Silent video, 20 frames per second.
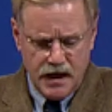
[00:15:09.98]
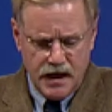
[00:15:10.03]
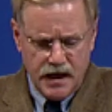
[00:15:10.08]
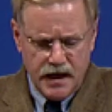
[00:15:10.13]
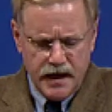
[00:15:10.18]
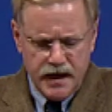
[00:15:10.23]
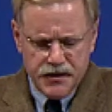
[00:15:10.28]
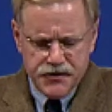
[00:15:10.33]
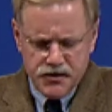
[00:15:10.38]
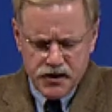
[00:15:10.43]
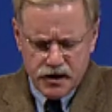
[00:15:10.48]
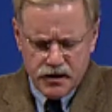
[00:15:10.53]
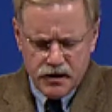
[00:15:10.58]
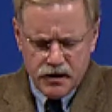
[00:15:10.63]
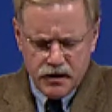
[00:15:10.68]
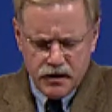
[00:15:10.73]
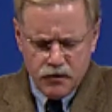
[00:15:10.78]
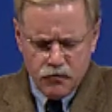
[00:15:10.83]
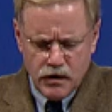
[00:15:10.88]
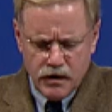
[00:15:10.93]
It's
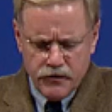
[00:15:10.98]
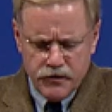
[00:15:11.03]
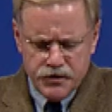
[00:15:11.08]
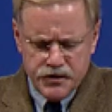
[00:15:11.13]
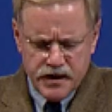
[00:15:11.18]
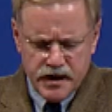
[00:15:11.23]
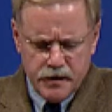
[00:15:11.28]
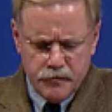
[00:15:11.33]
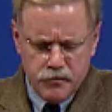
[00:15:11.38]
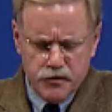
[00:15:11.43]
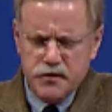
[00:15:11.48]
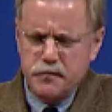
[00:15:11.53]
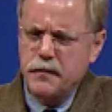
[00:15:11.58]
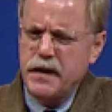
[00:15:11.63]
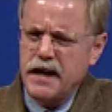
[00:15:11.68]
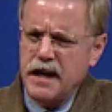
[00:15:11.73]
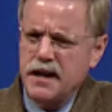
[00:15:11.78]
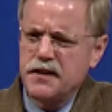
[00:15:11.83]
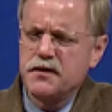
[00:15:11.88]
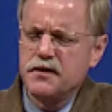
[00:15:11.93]
unclear whether Chambers
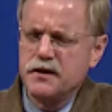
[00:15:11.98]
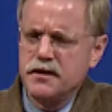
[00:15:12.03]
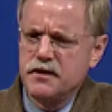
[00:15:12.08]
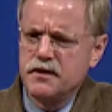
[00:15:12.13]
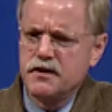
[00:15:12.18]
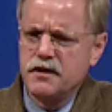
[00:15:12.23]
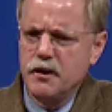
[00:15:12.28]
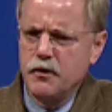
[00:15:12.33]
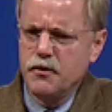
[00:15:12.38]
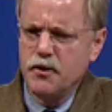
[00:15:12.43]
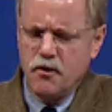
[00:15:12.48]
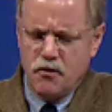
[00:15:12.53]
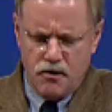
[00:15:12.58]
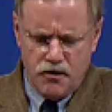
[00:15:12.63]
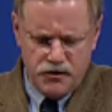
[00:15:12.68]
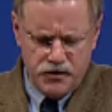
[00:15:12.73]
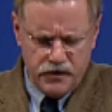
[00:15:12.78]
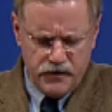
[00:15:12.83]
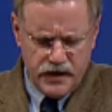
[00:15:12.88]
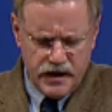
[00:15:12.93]
passed this note on
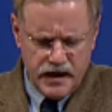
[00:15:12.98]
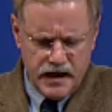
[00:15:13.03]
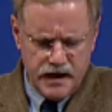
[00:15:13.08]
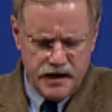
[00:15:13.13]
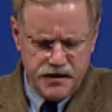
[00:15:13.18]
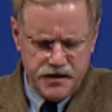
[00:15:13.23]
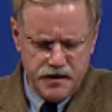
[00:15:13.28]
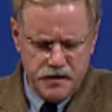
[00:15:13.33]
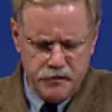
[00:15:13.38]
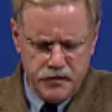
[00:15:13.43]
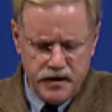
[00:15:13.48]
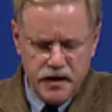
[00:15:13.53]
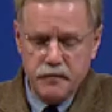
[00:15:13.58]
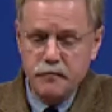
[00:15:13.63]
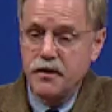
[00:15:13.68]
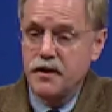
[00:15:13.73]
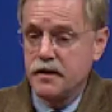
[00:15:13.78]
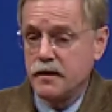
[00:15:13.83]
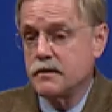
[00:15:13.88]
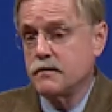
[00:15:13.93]
to the KGB,
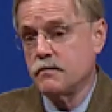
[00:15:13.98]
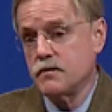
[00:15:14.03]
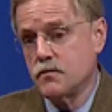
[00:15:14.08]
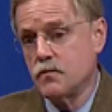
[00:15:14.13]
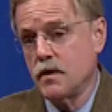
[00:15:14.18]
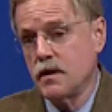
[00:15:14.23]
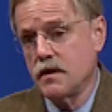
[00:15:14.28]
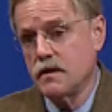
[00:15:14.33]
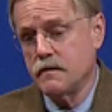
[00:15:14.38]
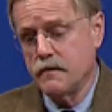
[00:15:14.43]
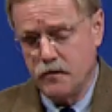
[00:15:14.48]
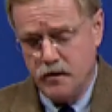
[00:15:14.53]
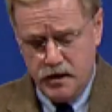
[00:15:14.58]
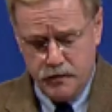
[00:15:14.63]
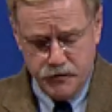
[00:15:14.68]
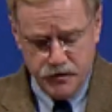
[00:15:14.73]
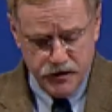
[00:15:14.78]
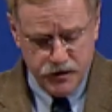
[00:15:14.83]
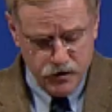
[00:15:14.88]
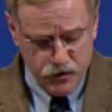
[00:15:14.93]
but Hiss was willing for him
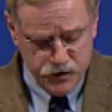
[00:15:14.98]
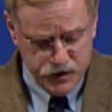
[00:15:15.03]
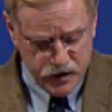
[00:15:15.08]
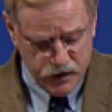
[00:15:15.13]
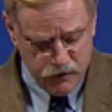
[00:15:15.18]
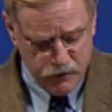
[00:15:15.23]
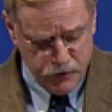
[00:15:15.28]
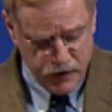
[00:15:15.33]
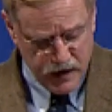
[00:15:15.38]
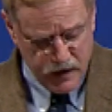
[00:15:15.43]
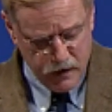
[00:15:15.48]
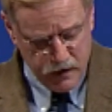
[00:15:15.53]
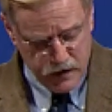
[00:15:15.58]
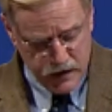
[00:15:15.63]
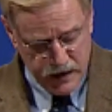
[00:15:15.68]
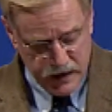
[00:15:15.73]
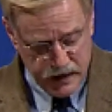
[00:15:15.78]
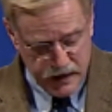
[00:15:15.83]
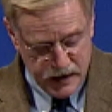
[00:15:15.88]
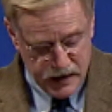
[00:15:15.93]
to do so,
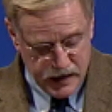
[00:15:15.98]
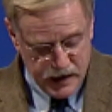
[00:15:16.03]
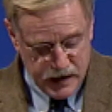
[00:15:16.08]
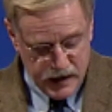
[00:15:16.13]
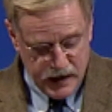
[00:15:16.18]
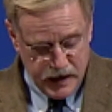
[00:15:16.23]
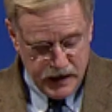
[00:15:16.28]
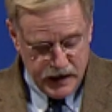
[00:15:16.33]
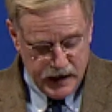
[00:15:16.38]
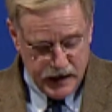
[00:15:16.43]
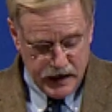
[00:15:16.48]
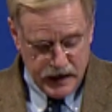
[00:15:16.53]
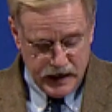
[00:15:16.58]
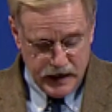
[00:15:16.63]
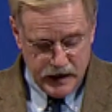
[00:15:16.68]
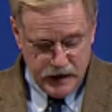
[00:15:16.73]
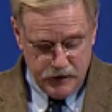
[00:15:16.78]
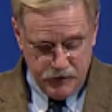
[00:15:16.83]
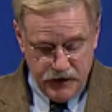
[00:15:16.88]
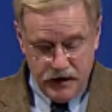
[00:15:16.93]
apparently,
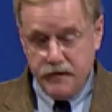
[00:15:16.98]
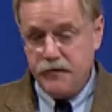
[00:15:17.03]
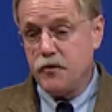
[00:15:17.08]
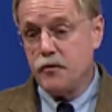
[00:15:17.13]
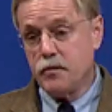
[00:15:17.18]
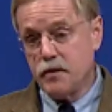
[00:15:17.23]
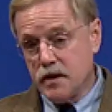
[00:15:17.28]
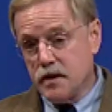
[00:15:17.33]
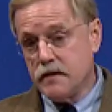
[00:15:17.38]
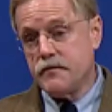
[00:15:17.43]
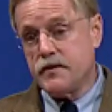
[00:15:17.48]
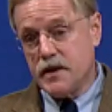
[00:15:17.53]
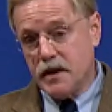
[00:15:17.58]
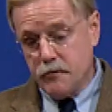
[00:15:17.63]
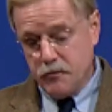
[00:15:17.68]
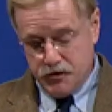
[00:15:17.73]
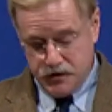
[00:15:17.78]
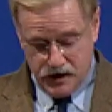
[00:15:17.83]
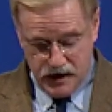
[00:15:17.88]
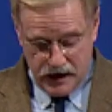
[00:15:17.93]
if you believe
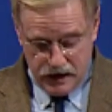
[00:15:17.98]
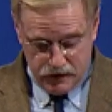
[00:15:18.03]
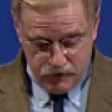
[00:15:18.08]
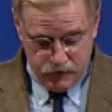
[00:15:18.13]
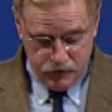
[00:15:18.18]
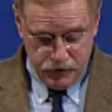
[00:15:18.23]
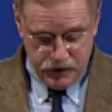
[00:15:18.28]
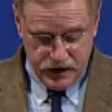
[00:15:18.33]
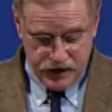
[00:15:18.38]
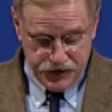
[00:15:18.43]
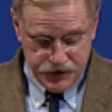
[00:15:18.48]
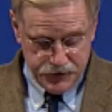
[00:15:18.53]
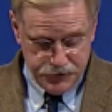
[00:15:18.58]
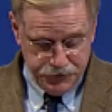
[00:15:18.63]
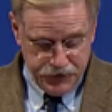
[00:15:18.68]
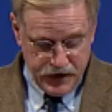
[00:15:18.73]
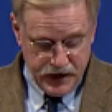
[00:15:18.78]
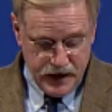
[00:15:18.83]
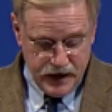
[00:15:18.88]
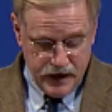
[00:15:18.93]
Chambers got it from Hiss.
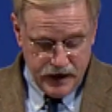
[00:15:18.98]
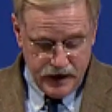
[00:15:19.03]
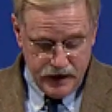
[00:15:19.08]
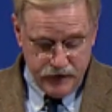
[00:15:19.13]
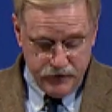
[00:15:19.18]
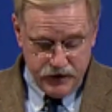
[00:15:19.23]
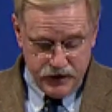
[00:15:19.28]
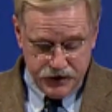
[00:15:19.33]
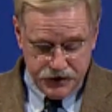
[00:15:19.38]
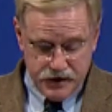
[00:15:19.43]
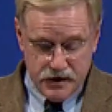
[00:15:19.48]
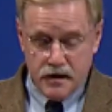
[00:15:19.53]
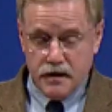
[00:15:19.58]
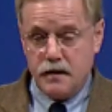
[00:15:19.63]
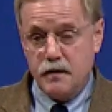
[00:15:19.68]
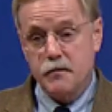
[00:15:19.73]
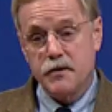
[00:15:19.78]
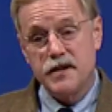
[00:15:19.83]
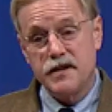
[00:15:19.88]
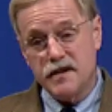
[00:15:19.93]
And if this
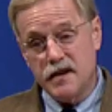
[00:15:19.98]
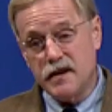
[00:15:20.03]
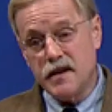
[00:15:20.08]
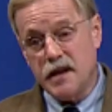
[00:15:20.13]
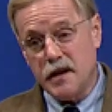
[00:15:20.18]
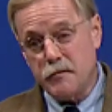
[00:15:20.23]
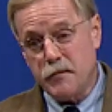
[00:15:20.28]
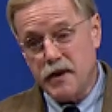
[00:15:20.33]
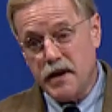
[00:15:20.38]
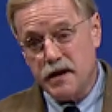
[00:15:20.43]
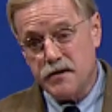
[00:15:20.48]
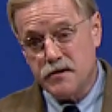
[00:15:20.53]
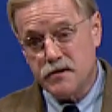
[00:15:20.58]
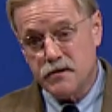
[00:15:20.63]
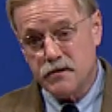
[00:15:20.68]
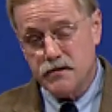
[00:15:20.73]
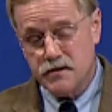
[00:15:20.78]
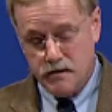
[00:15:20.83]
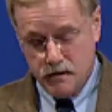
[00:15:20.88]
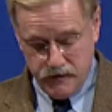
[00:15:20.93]
document did get passed to the
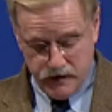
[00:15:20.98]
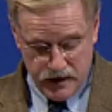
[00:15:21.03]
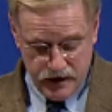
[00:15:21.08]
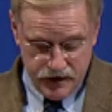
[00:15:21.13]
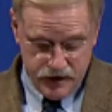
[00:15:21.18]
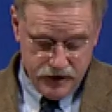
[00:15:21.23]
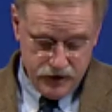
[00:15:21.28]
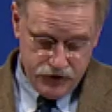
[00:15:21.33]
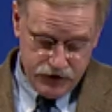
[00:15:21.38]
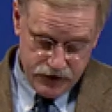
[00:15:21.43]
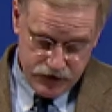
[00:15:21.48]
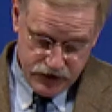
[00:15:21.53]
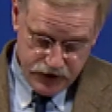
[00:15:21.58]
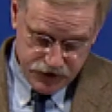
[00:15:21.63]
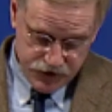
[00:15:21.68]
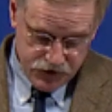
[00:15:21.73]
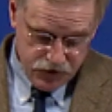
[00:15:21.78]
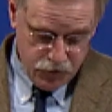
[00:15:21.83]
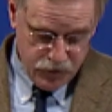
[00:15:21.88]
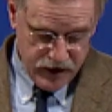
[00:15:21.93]
Soviet Union, these
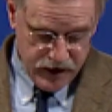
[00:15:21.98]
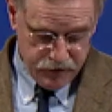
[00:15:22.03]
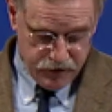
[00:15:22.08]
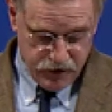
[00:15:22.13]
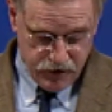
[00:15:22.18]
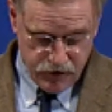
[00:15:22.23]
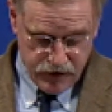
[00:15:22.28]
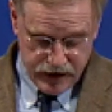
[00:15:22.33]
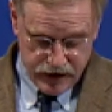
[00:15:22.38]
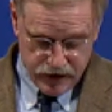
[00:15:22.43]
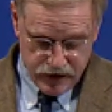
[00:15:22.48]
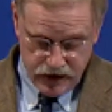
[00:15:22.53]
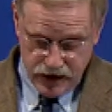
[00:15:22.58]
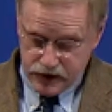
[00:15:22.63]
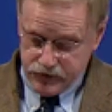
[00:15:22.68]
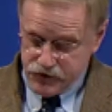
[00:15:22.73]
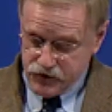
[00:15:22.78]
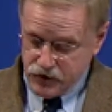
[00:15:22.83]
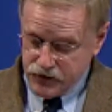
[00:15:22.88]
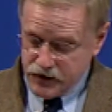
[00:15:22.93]
two men both had
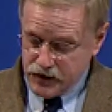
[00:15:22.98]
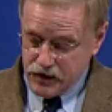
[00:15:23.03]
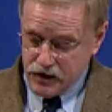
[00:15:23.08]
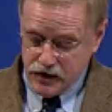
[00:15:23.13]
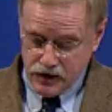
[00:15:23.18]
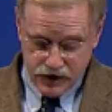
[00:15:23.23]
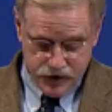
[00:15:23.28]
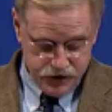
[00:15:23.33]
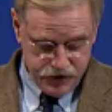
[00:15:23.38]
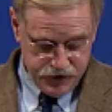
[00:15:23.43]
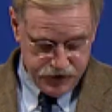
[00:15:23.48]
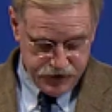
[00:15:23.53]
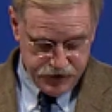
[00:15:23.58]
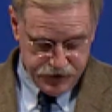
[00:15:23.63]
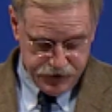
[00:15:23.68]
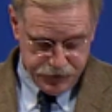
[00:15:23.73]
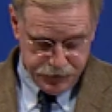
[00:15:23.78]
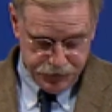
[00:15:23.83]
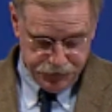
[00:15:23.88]
lives on their consciences.